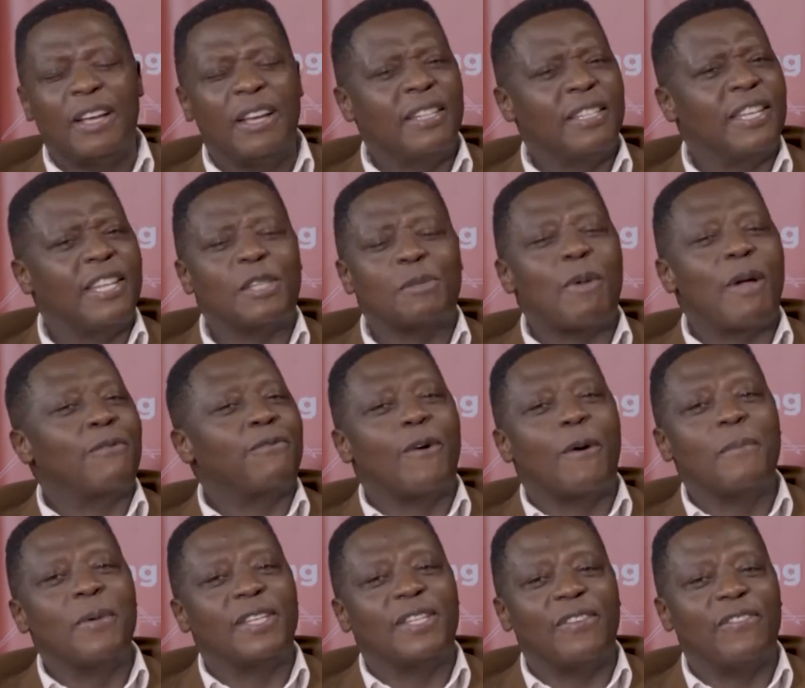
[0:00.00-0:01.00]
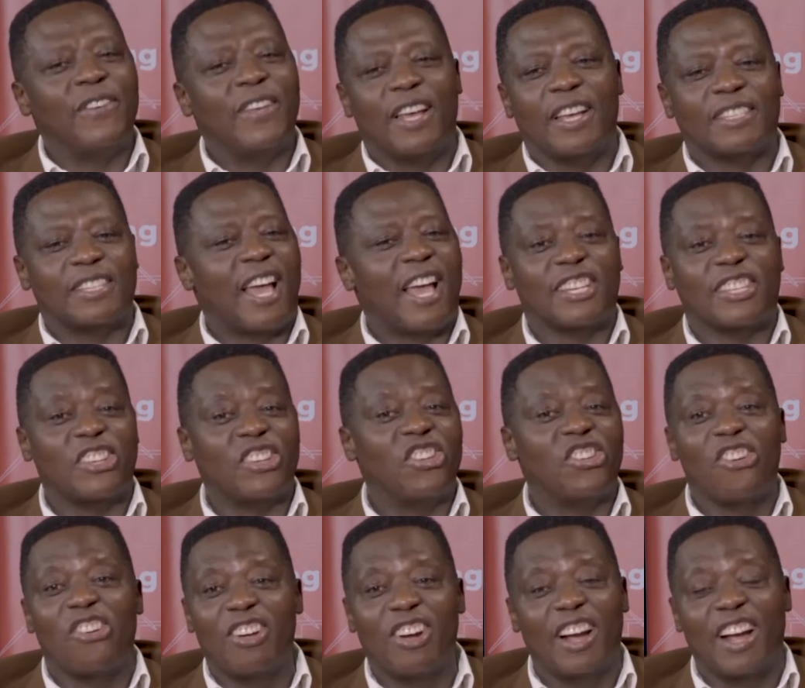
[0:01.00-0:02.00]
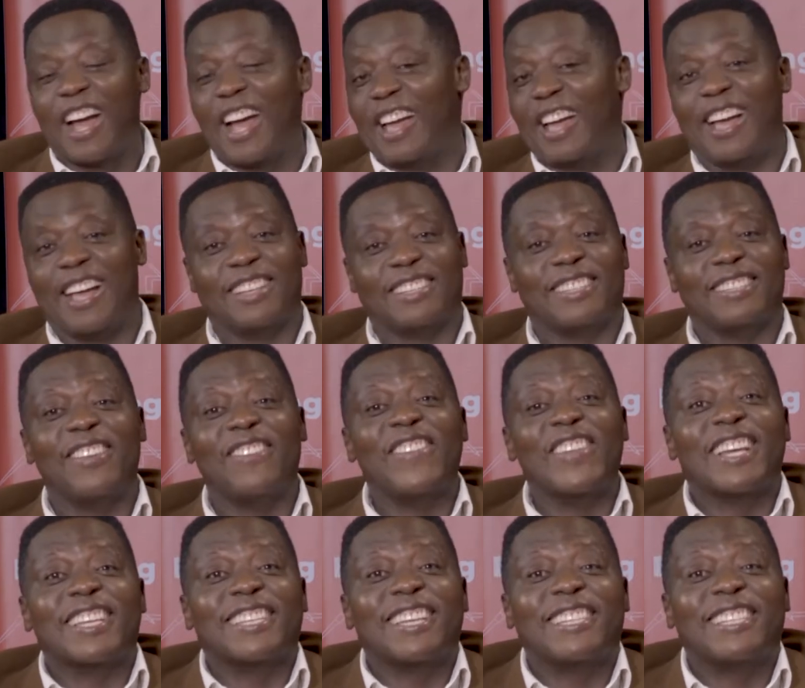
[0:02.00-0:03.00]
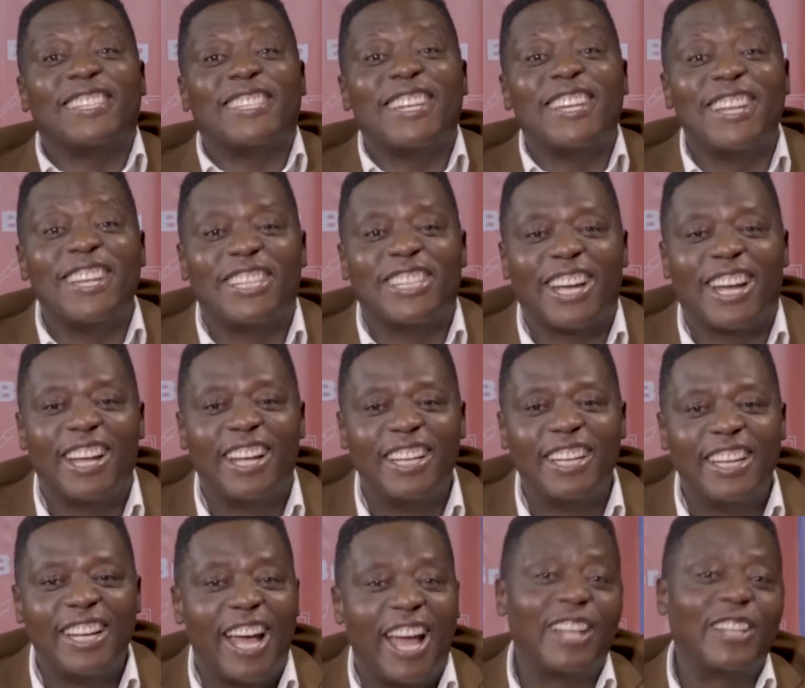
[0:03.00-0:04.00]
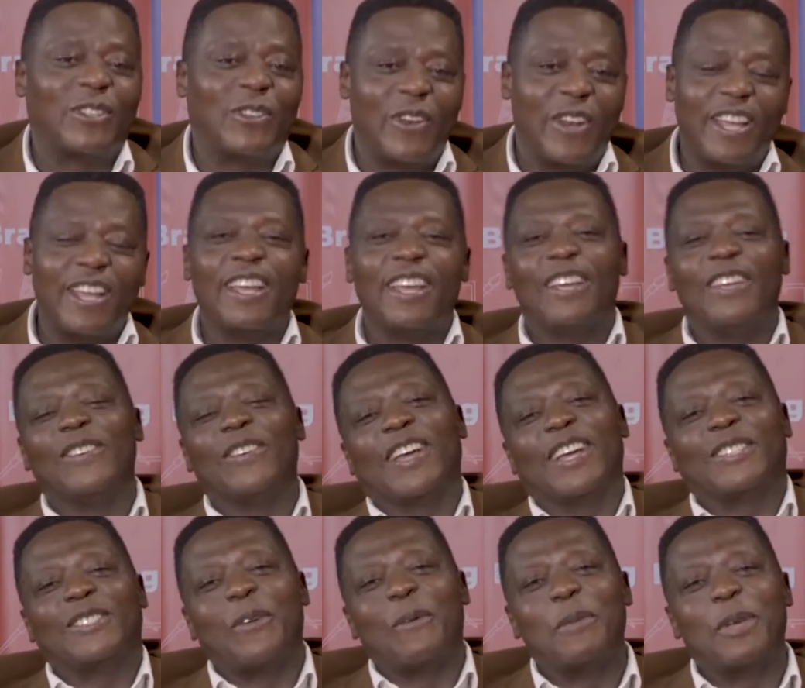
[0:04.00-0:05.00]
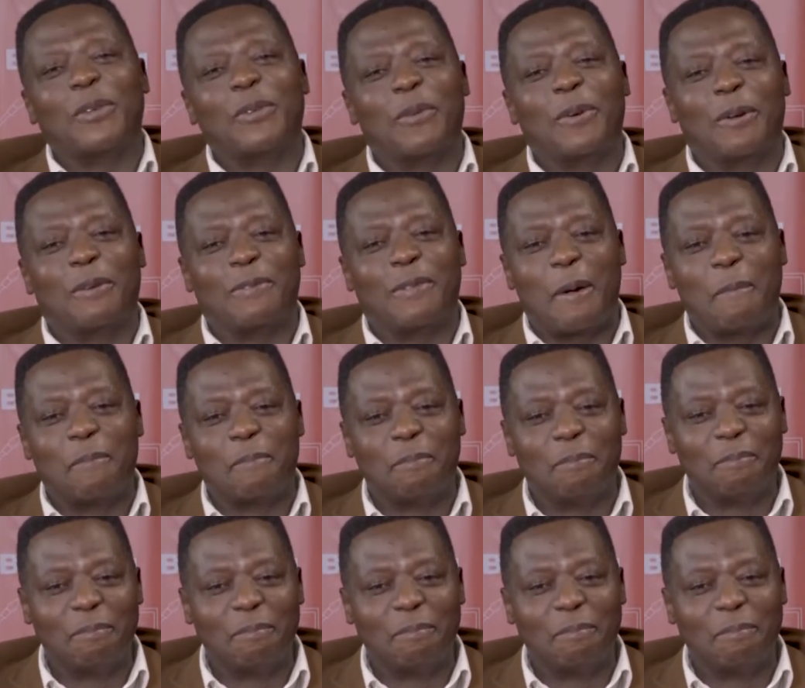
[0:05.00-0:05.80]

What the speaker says: Since my formative years, as a young guy, even as a teenager, and today, you get to meet one of them.